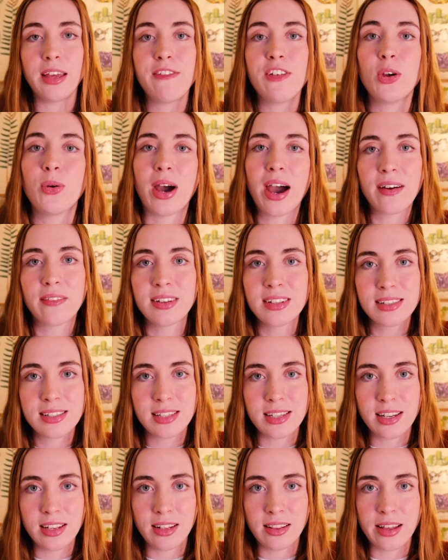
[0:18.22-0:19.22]
If you haven't
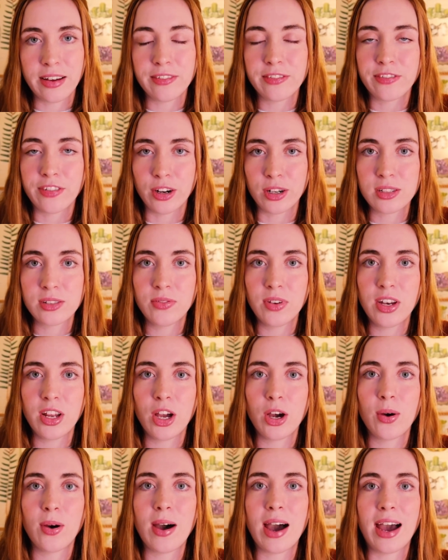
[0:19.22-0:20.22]
seen that first
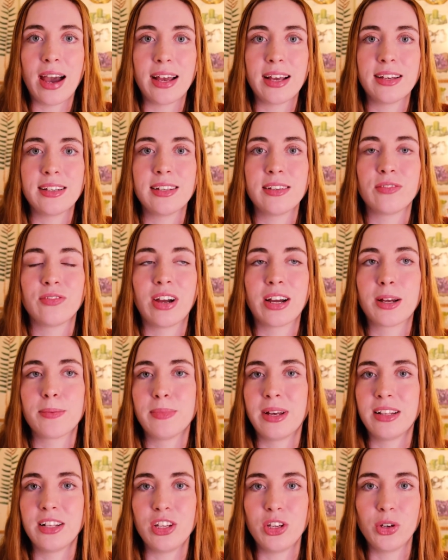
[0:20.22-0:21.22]
video, I
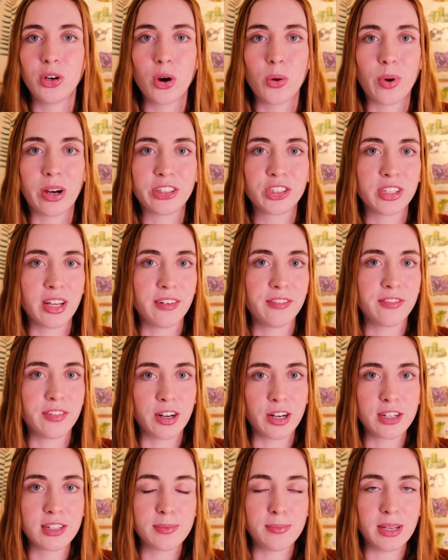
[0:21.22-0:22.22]
recommend that you go watch that
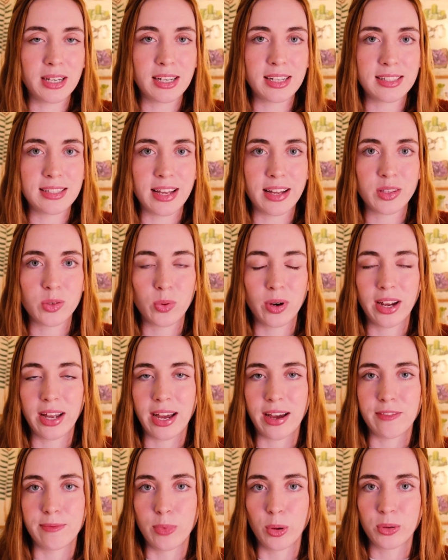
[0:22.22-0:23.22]
first because that's where I
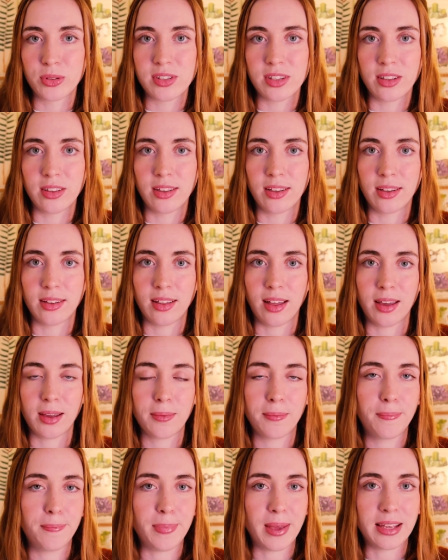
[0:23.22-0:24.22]
have most of the
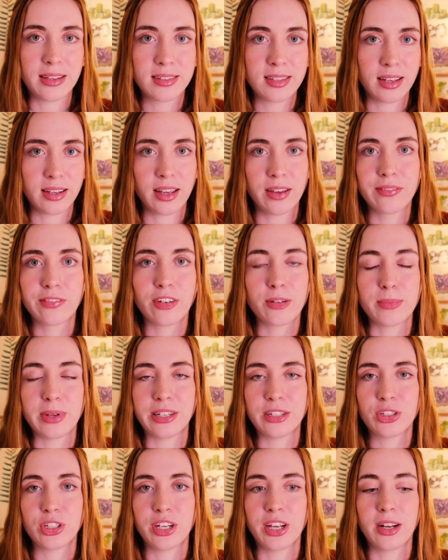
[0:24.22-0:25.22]
like basic
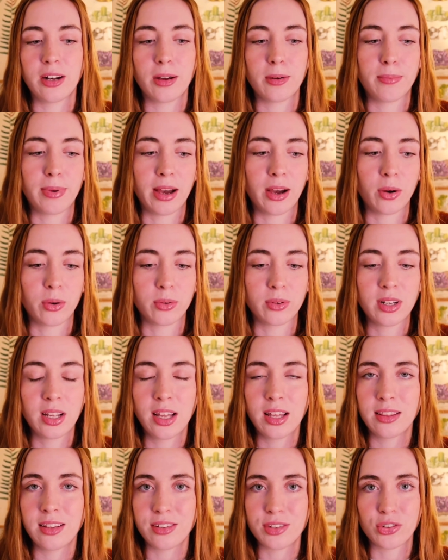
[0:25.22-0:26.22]
information about
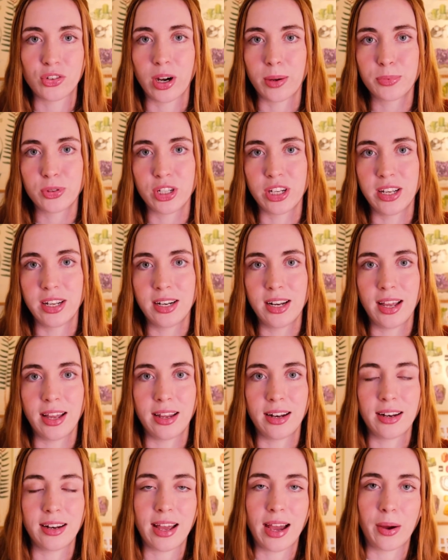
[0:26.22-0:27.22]
this eruption
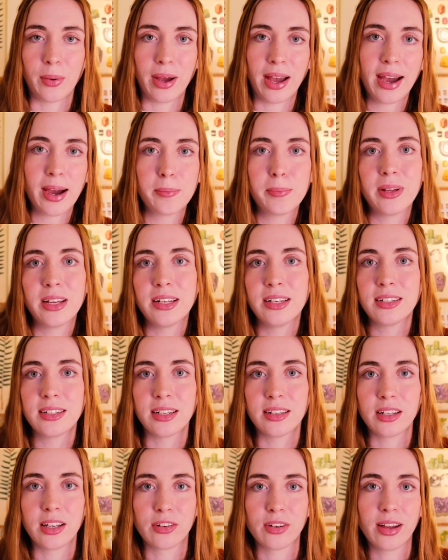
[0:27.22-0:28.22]
and how it happened
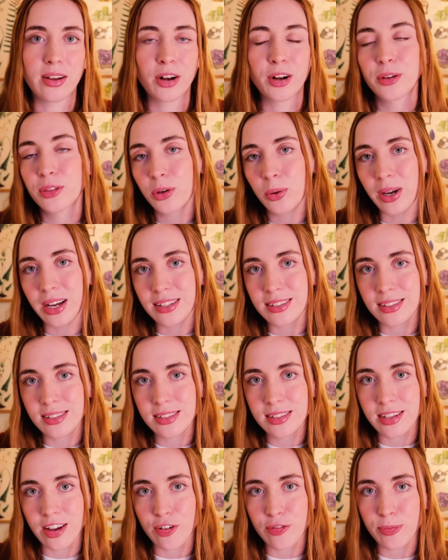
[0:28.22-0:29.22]
and the earthquakes
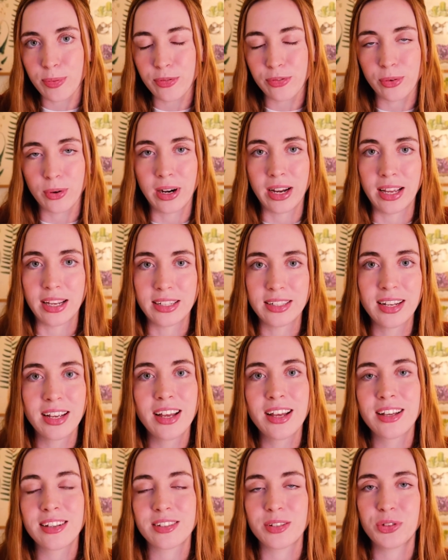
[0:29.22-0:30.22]
and stuff beforehand.
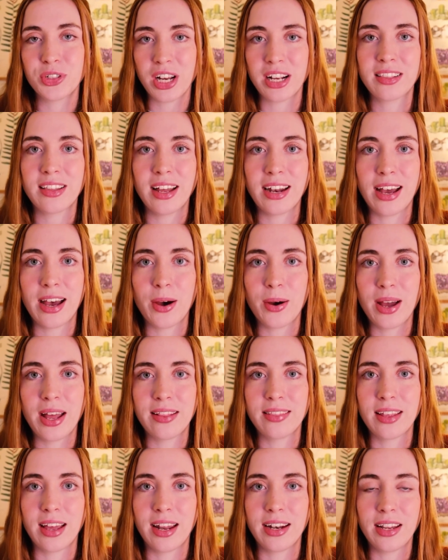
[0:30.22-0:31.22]
So check that out
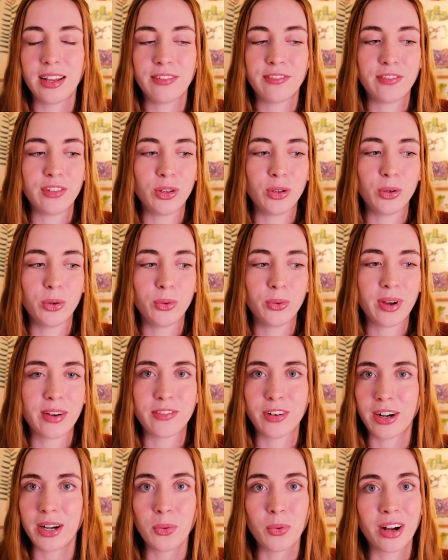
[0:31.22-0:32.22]
and then if you
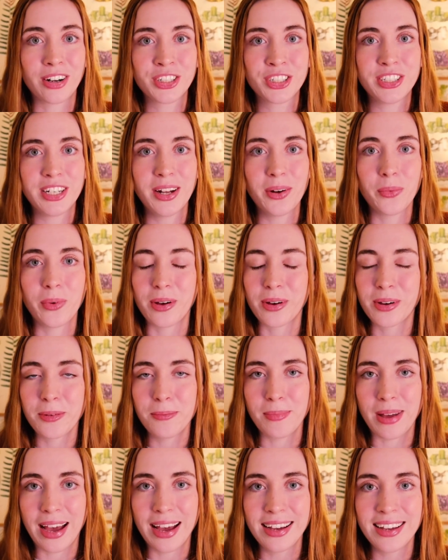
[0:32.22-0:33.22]
have already watched it,
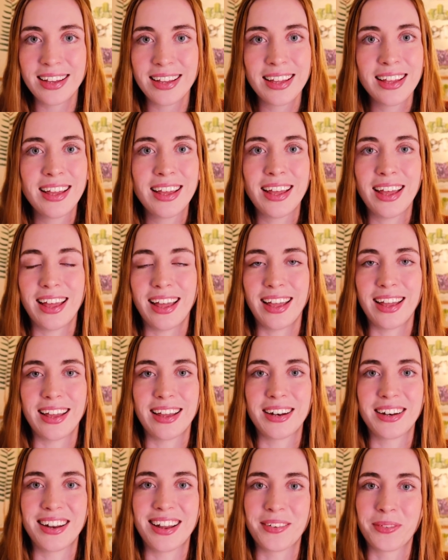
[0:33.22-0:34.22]
welcome back
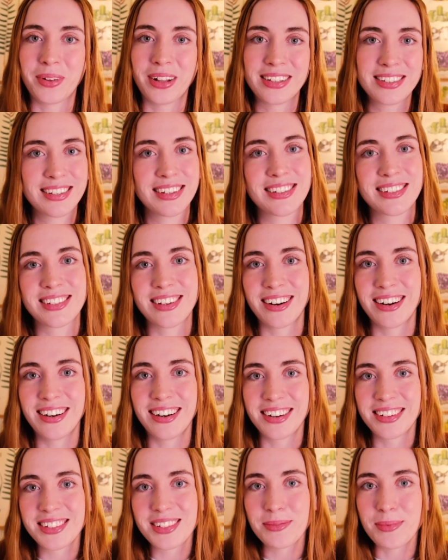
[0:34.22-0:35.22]
and let's get started
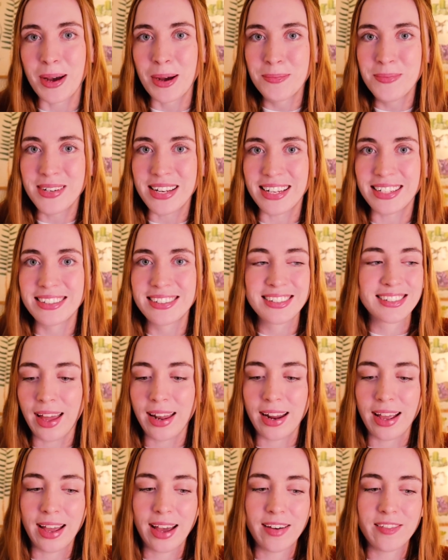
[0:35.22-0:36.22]
on some updates.
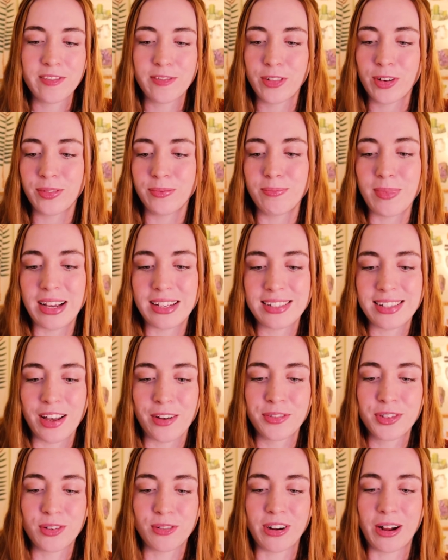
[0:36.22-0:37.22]
And I have
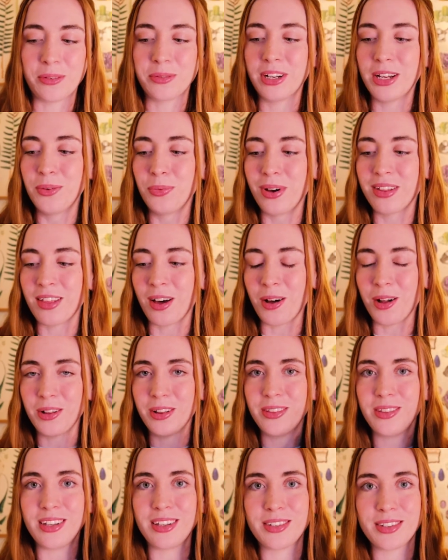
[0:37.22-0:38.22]
myself surrounded with all
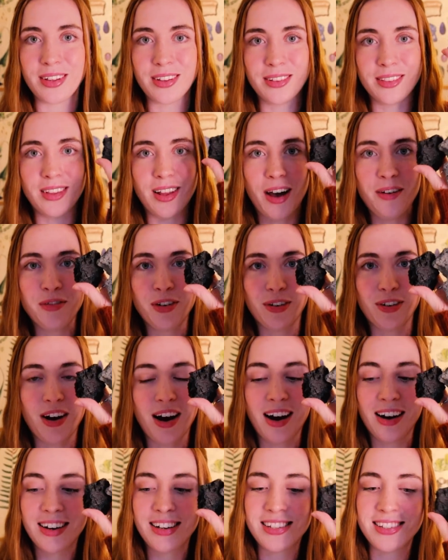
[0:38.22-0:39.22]
of these lava
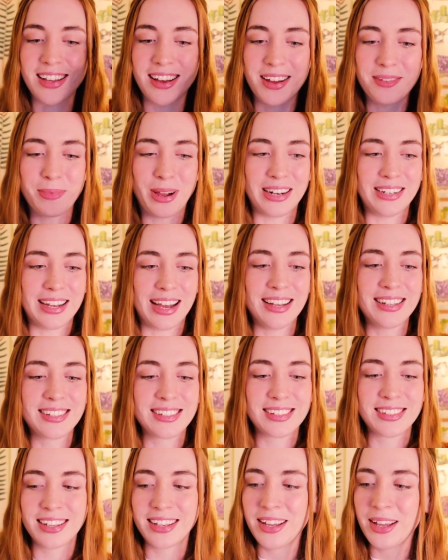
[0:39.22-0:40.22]
rocks on my
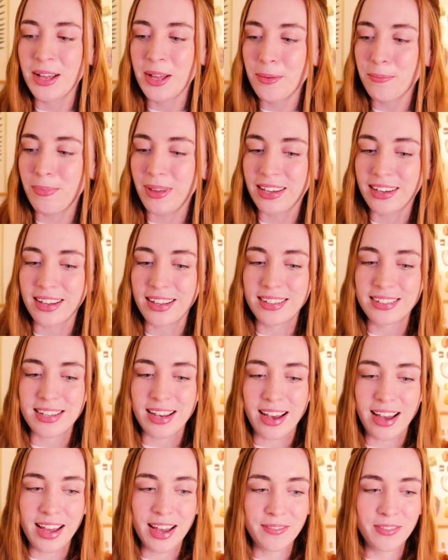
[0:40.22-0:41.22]
desk because
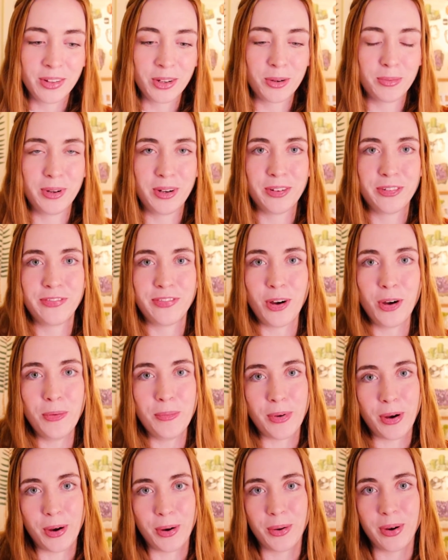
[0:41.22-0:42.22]
I have a little bit of
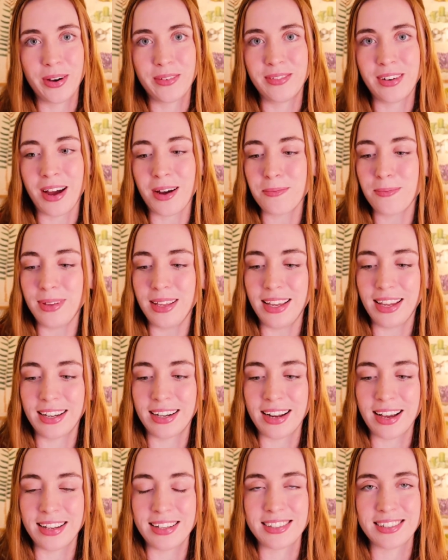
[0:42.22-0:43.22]
FOMO of not being
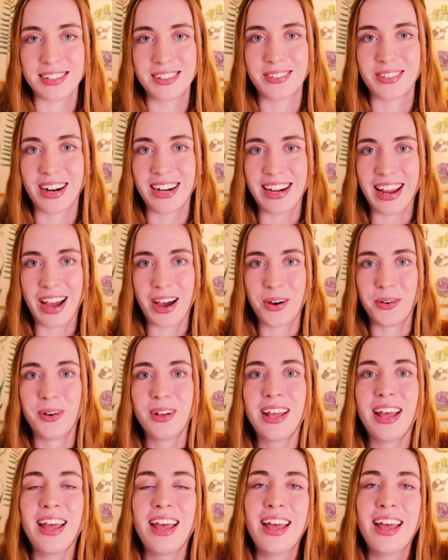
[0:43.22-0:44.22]
in Iceland right now.
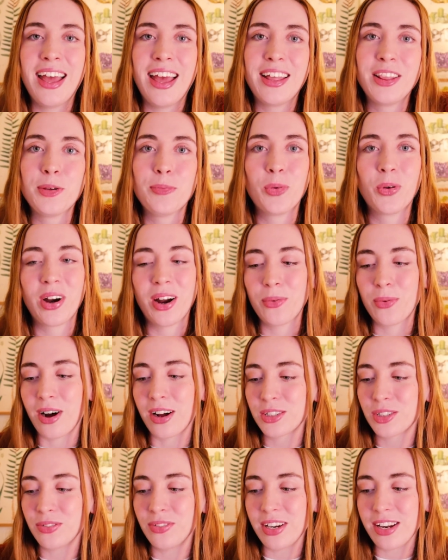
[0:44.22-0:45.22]
And the more I
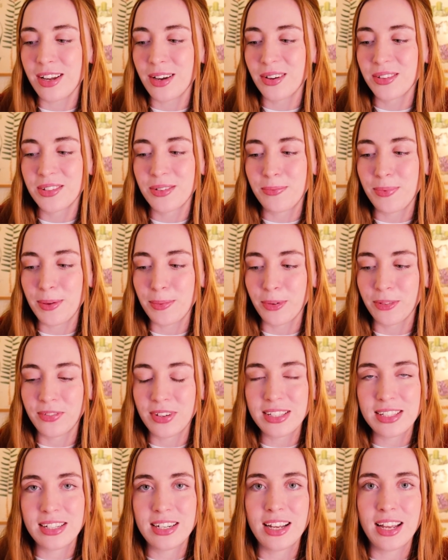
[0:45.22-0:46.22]
watch videos of people
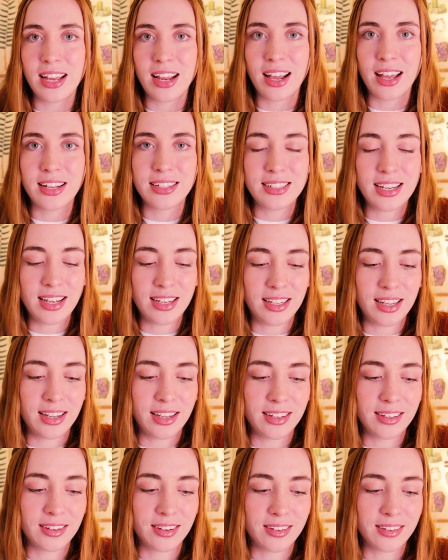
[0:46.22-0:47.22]
visiting and
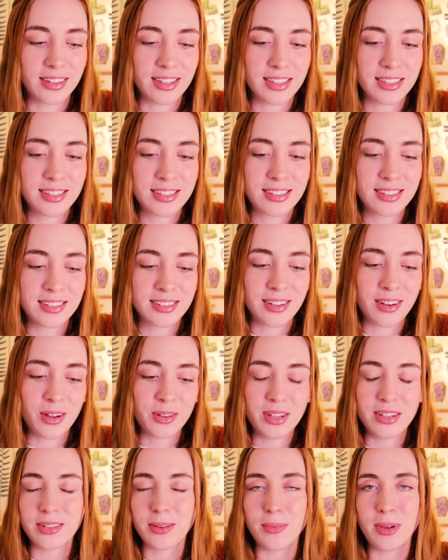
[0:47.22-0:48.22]
taking all this,
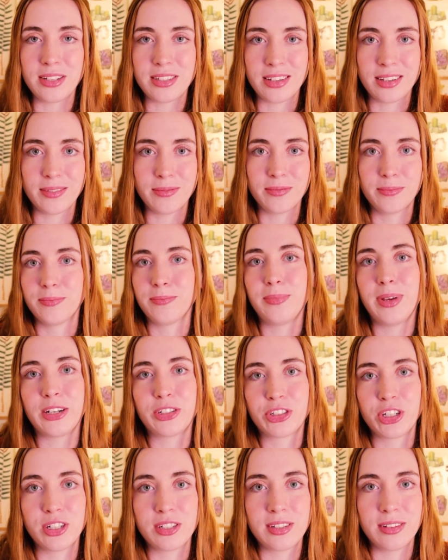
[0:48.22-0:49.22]
all these amazing
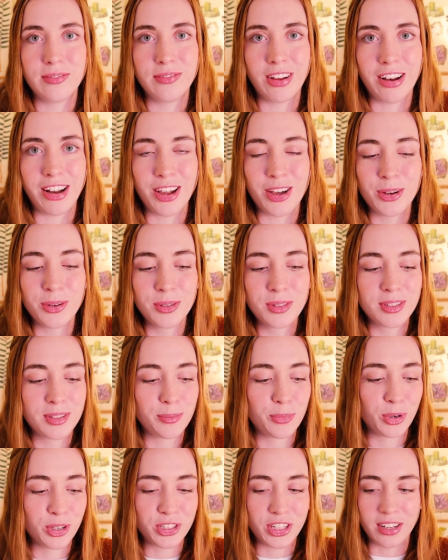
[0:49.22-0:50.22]
pictures and videos, the
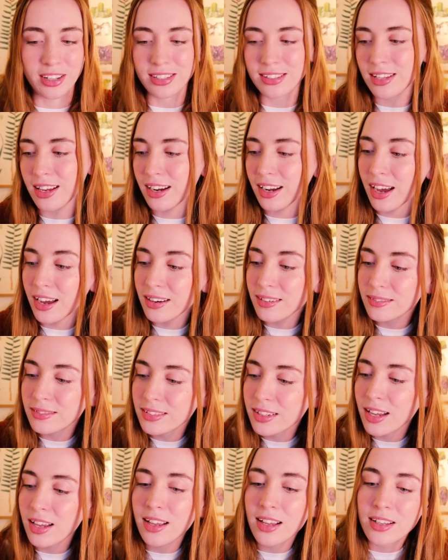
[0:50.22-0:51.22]
more jealous I get.
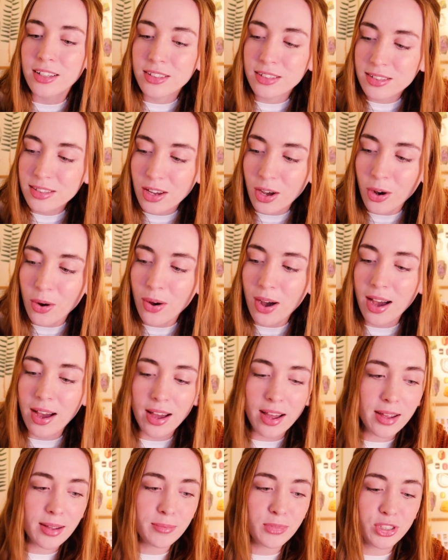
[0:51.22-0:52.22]
So
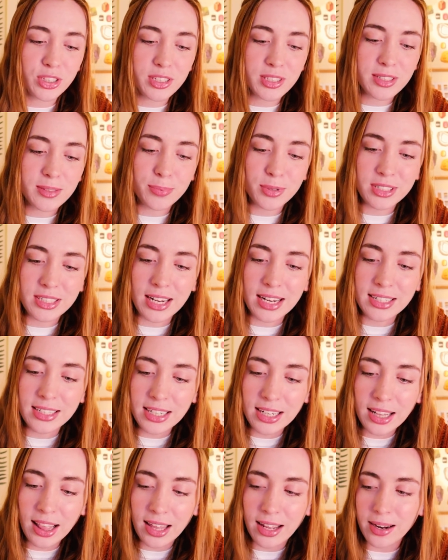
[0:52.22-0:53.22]
I'm just
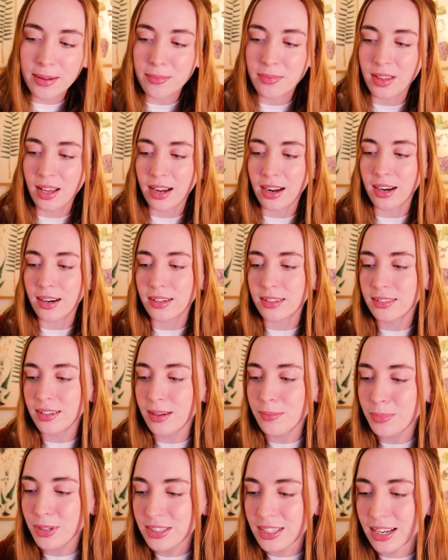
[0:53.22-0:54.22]
pretending that I'm there
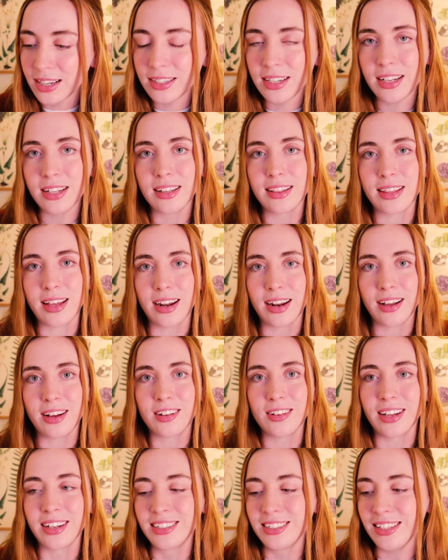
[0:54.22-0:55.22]
and pretending that I
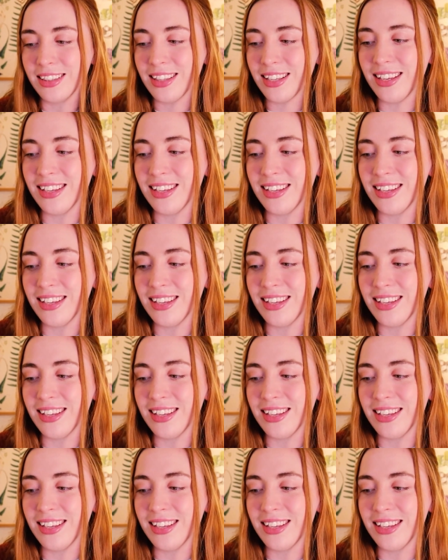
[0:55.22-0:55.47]
collected